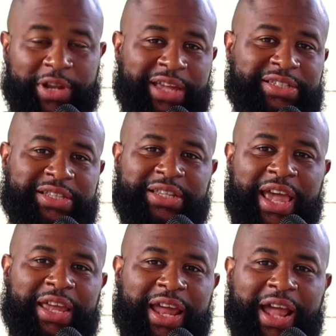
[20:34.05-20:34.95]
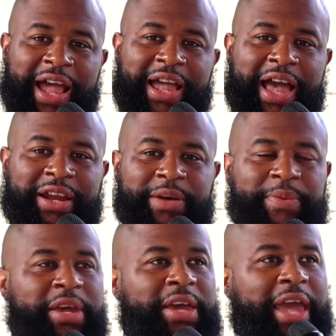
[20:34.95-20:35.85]
Like today, like I got up
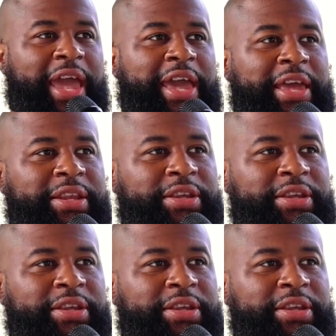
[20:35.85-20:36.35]
and,